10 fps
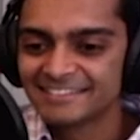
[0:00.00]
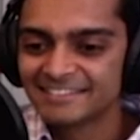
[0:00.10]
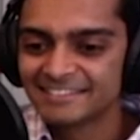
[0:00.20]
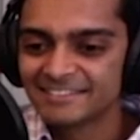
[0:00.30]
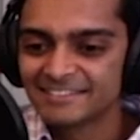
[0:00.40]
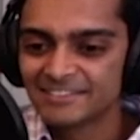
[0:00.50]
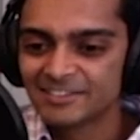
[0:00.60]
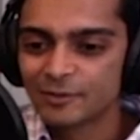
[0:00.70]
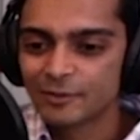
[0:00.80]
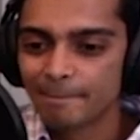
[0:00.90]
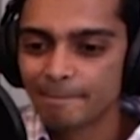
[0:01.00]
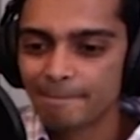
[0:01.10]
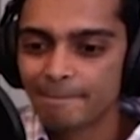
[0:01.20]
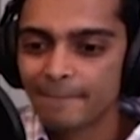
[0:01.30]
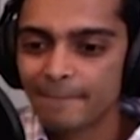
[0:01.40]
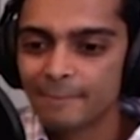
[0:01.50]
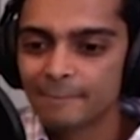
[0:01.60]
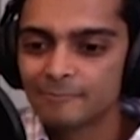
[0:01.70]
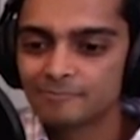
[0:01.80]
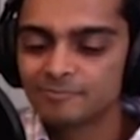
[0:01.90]

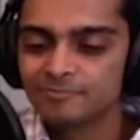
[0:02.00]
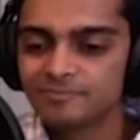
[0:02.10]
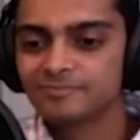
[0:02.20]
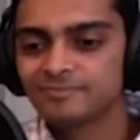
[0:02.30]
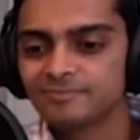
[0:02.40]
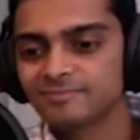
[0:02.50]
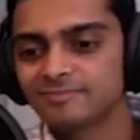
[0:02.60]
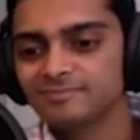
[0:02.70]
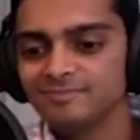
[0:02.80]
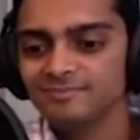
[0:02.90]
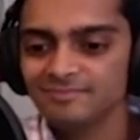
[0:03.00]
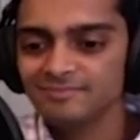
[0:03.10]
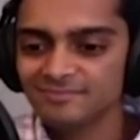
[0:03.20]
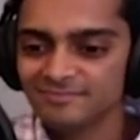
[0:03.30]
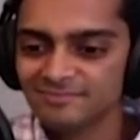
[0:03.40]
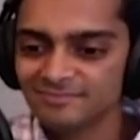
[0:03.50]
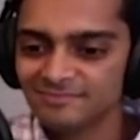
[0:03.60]
No words are spoken by the person on screen.